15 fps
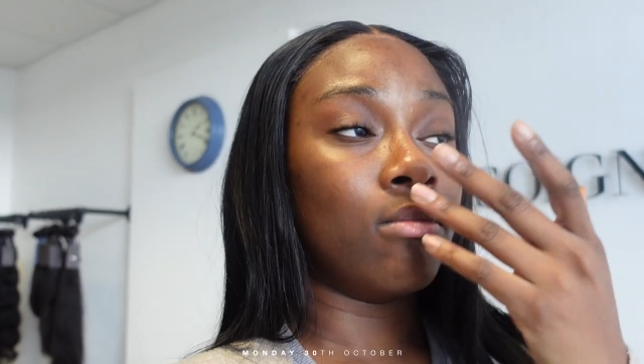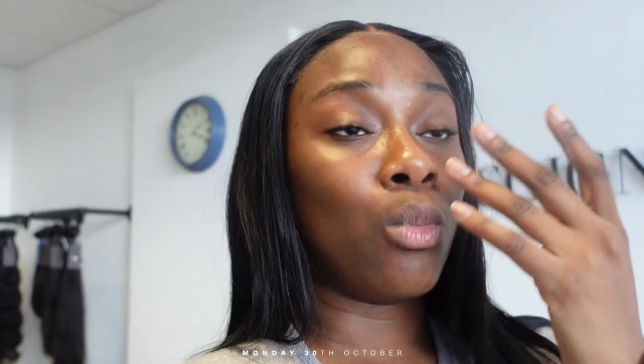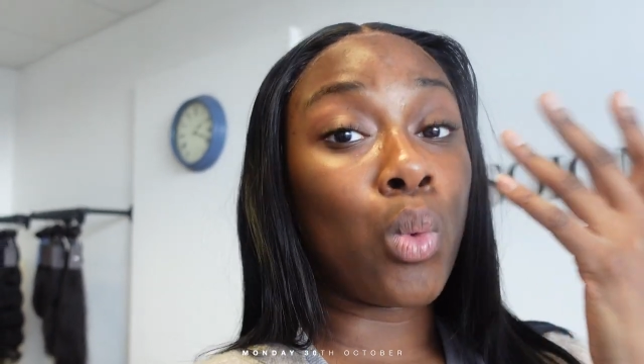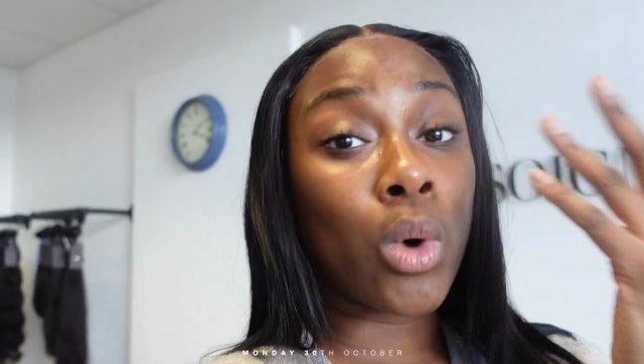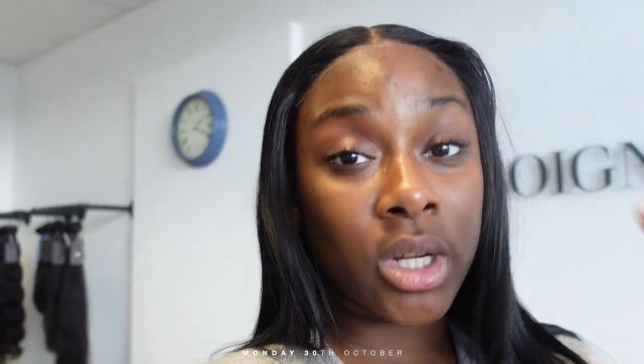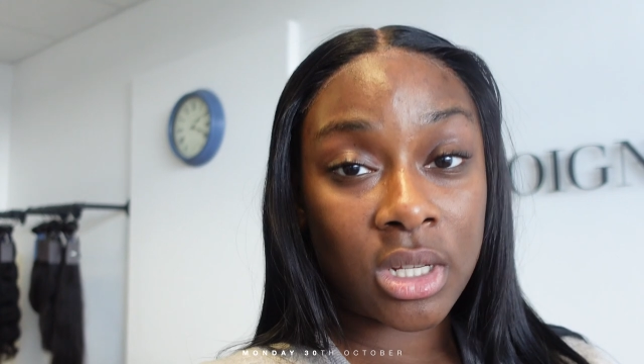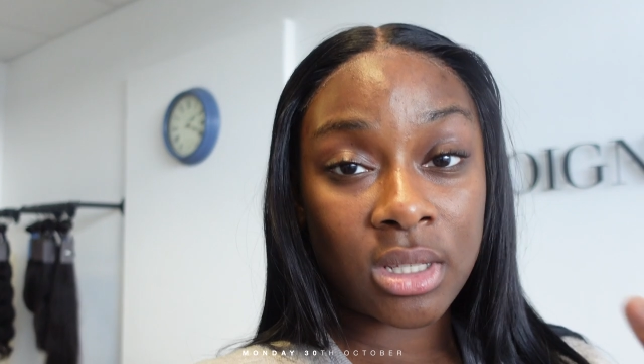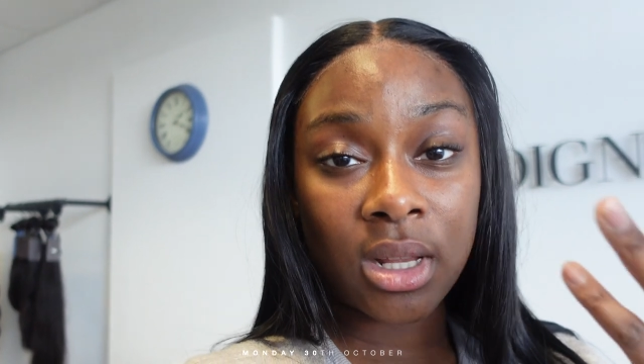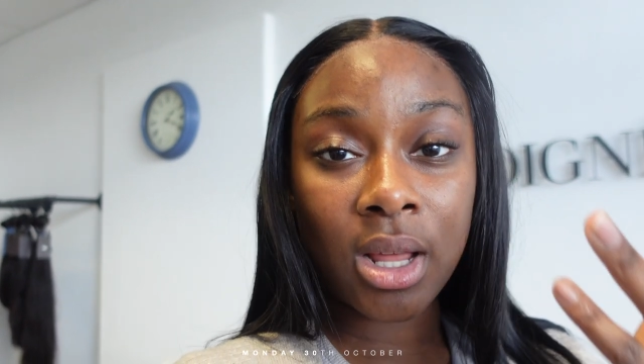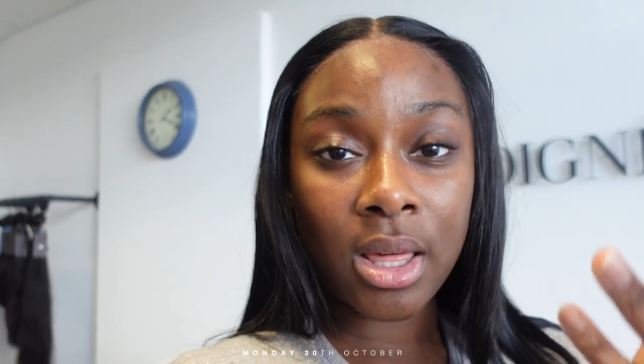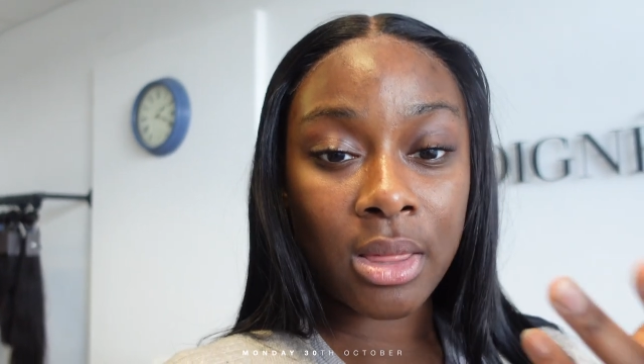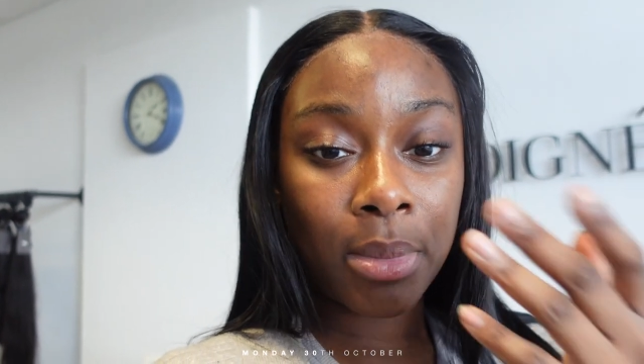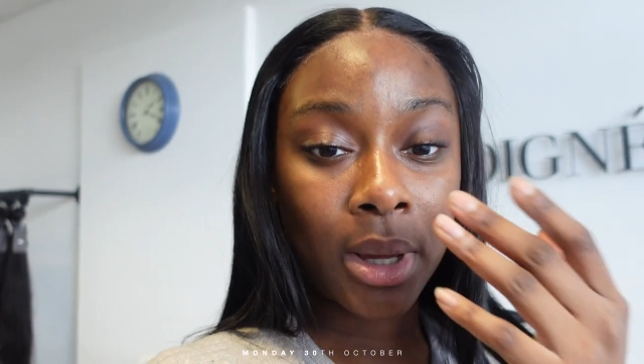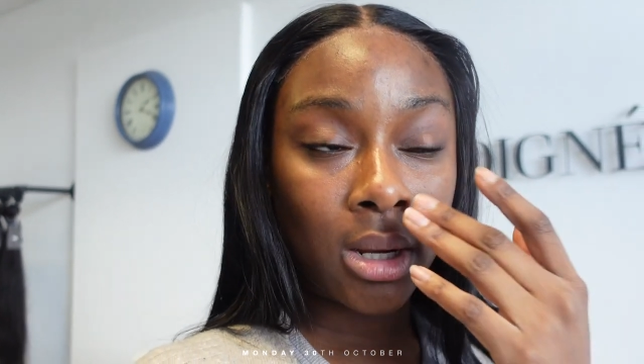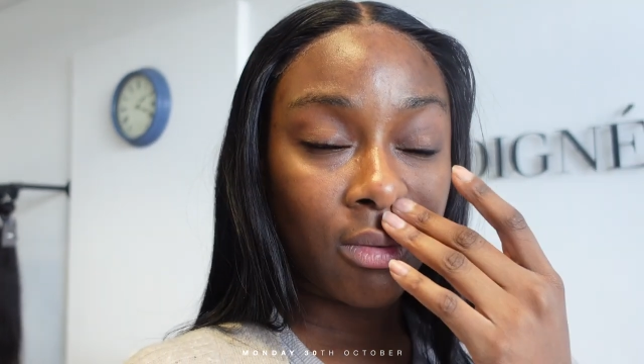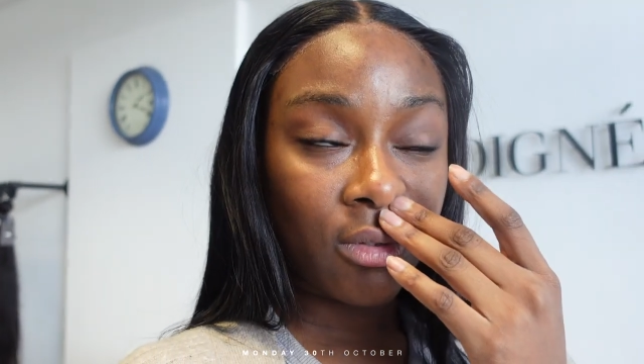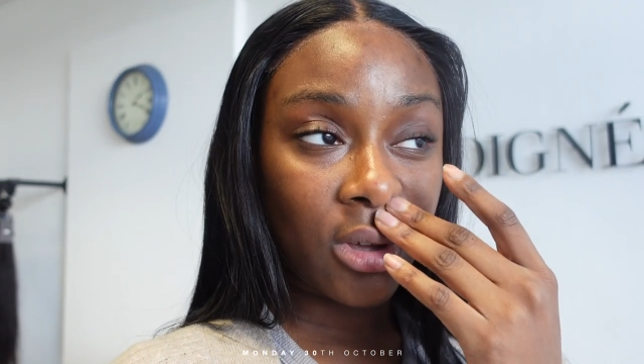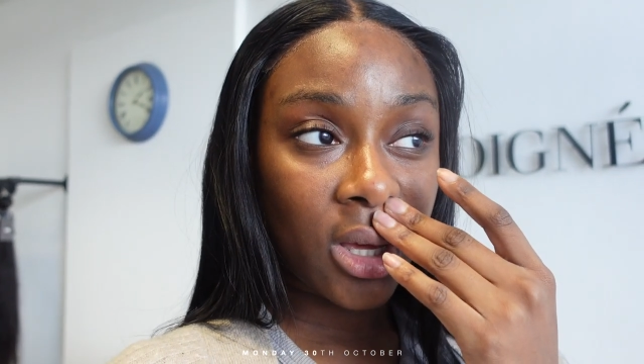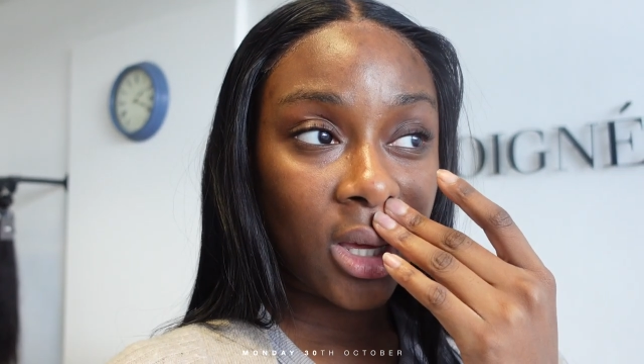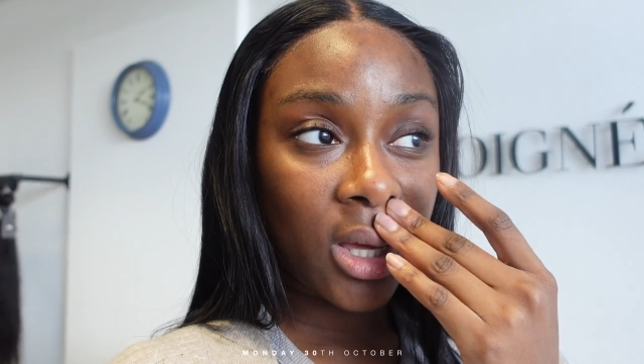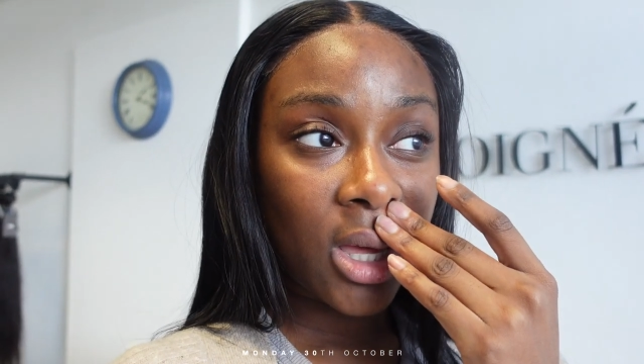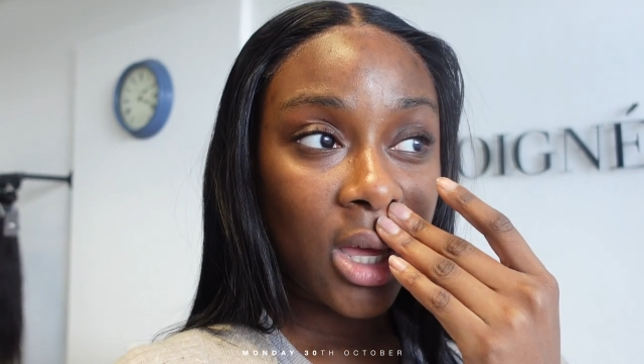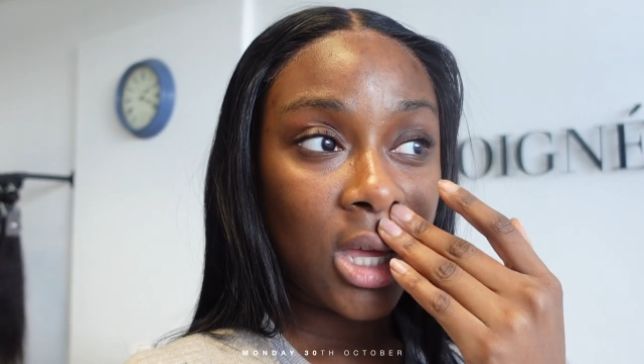which is another benefit.